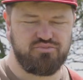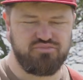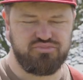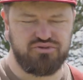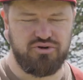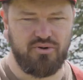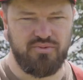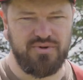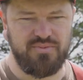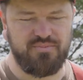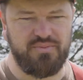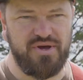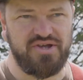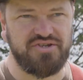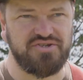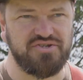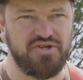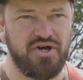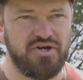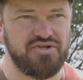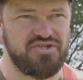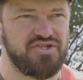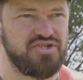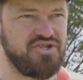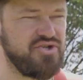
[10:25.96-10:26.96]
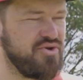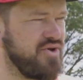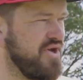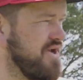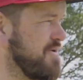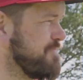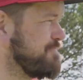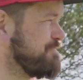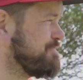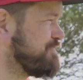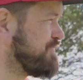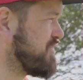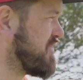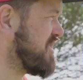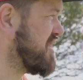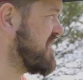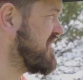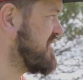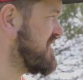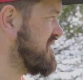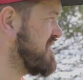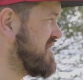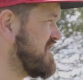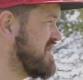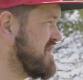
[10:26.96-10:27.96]
probably best not to do it,
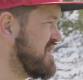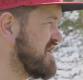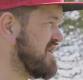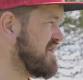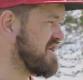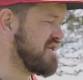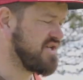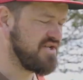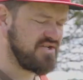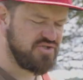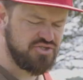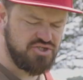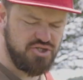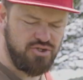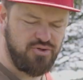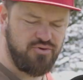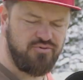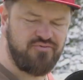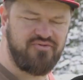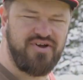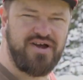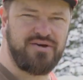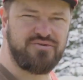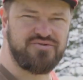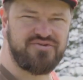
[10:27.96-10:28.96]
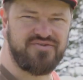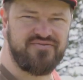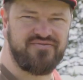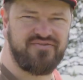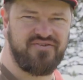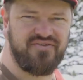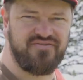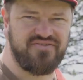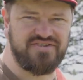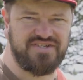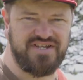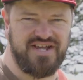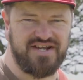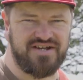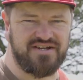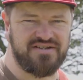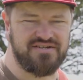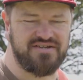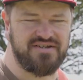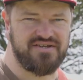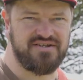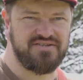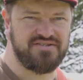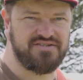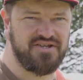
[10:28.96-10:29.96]
2,000th of a
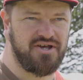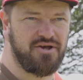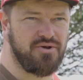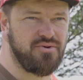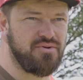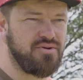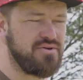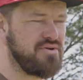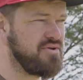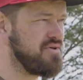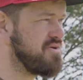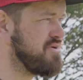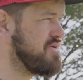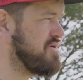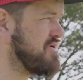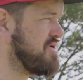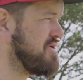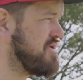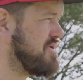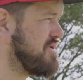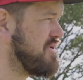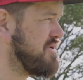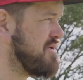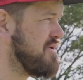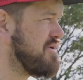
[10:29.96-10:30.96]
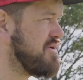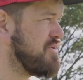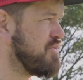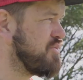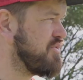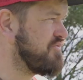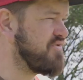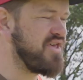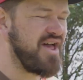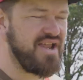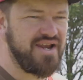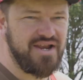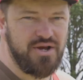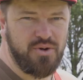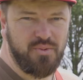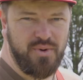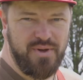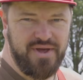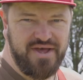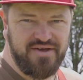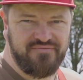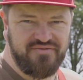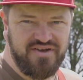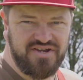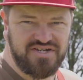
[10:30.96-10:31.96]
second. So with that little
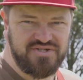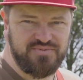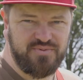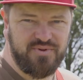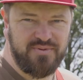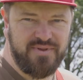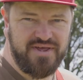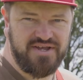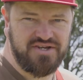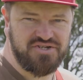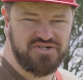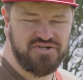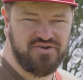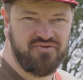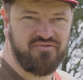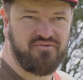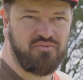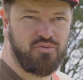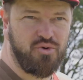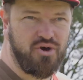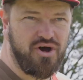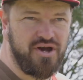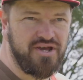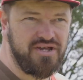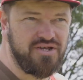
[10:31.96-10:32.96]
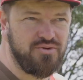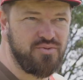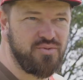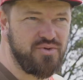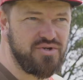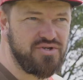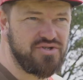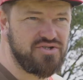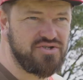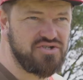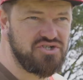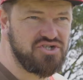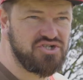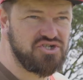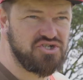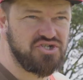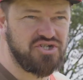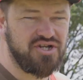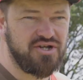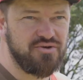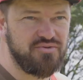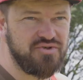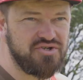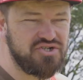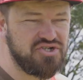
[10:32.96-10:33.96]
bit of explanation of why you would
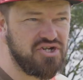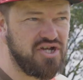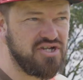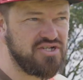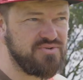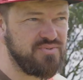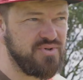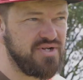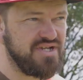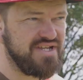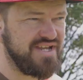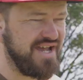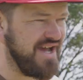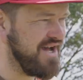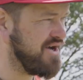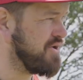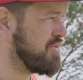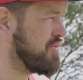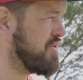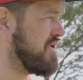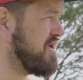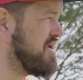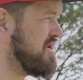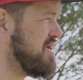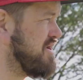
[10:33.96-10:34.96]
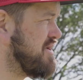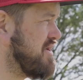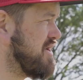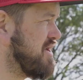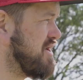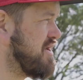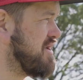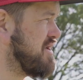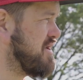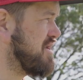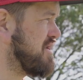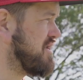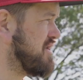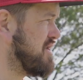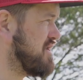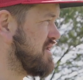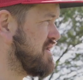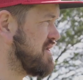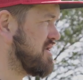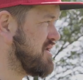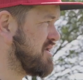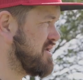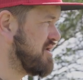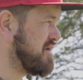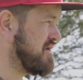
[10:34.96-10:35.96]
slow the shutter speed down,
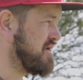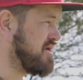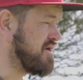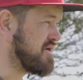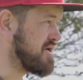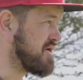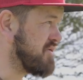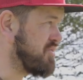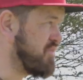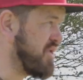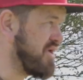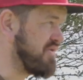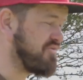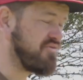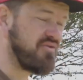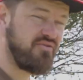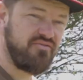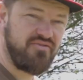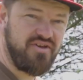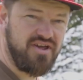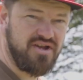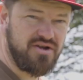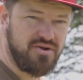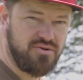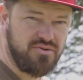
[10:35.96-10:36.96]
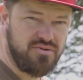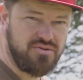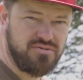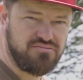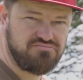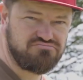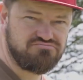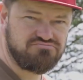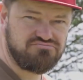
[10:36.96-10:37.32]
I'm going to wait for a vehicle.